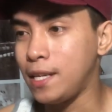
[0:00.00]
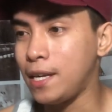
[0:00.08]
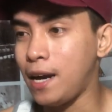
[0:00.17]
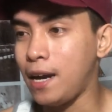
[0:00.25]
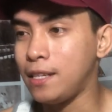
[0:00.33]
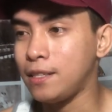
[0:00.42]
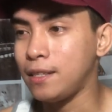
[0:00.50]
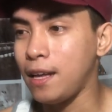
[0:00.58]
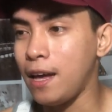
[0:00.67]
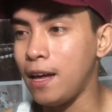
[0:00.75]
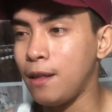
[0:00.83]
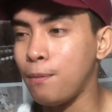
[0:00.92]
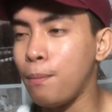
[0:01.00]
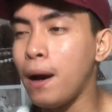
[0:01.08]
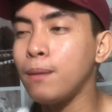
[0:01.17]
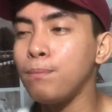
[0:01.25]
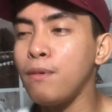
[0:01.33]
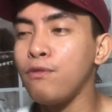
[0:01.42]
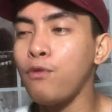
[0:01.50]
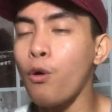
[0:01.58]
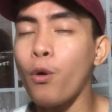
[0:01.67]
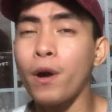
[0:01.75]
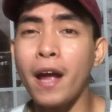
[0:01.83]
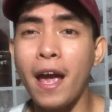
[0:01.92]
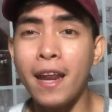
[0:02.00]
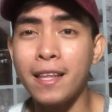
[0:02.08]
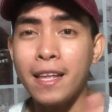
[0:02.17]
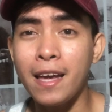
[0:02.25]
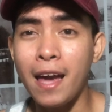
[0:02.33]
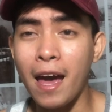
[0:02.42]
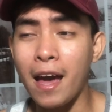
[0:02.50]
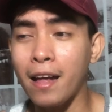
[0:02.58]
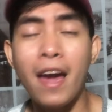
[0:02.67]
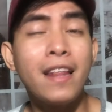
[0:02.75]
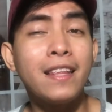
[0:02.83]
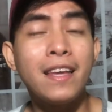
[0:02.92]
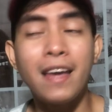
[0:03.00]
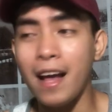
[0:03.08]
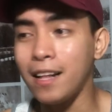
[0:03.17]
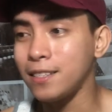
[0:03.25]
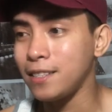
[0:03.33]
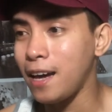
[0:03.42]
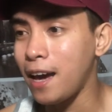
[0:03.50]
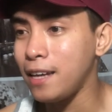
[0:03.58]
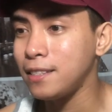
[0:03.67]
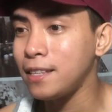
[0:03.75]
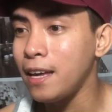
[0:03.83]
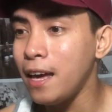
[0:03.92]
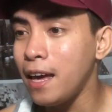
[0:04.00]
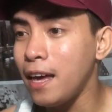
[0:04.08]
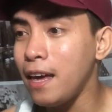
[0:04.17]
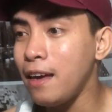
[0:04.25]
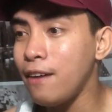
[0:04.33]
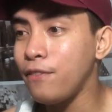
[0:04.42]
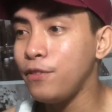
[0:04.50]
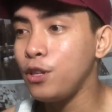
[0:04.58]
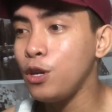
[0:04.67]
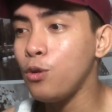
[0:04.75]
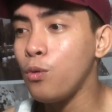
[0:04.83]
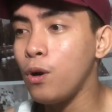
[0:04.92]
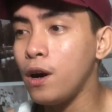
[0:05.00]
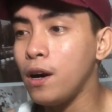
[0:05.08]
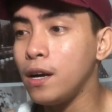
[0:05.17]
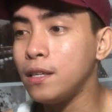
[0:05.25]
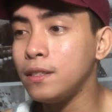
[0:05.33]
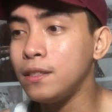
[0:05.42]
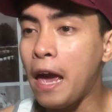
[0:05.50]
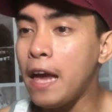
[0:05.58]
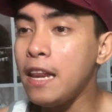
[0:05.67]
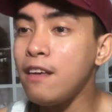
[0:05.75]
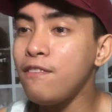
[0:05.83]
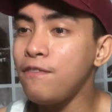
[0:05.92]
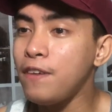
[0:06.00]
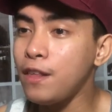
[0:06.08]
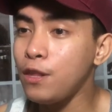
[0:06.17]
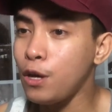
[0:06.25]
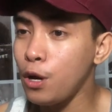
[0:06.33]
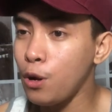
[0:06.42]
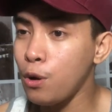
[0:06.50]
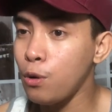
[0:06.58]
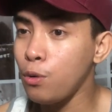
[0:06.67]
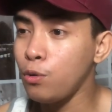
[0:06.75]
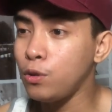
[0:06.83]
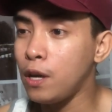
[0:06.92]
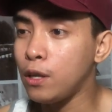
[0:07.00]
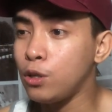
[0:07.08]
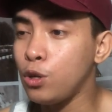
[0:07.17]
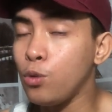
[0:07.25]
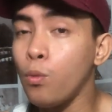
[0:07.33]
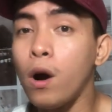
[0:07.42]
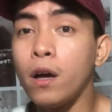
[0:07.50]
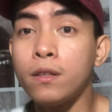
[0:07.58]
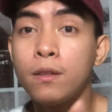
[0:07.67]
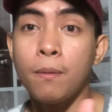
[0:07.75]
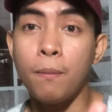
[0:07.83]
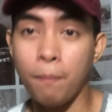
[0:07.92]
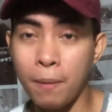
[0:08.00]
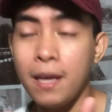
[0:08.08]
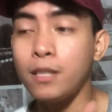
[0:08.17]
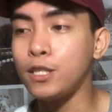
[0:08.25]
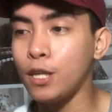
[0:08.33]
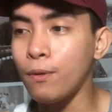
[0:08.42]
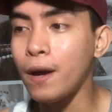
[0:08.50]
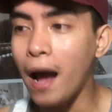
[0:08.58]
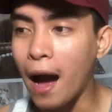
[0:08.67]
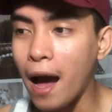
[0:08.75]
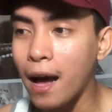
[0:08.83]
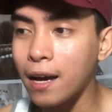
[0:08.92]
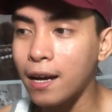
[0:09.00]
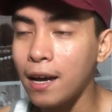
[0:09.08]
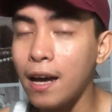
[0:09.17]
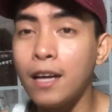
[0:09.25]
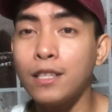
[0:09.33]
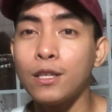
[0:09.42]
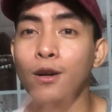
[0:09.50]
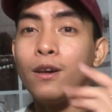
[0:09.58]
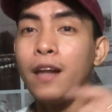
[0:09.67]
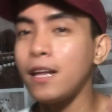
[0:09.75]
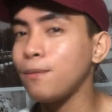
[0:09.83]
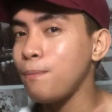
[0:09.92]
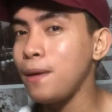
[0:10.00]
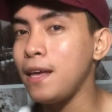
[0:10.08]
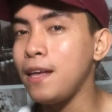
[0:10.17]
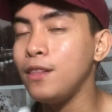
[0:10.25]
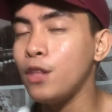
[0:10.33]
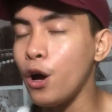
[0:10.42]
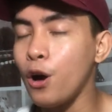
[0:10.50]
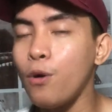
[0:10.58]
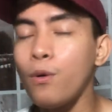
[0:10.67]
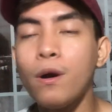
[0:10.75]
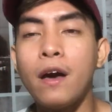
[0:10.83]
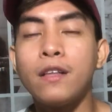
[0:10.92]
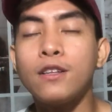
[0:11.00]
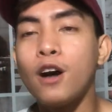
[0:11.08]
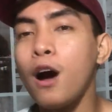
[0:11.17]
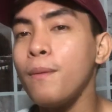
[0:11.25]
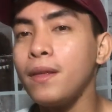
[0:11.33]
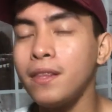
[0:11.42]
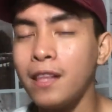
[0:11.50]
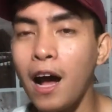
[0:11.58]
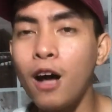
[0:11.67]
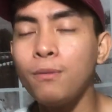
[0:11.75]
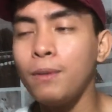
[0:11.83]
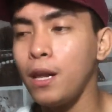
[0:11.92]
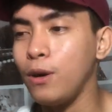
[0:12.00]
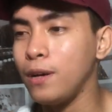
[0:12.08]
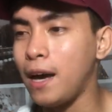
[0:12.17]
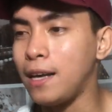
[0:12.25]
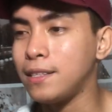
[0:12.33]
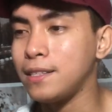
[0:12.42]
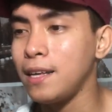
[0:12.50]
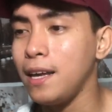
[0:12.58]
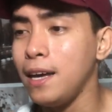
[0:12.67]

guys. And but before anything else, guys, if you want any video that you want me to react, so let me know and comment down below, guys.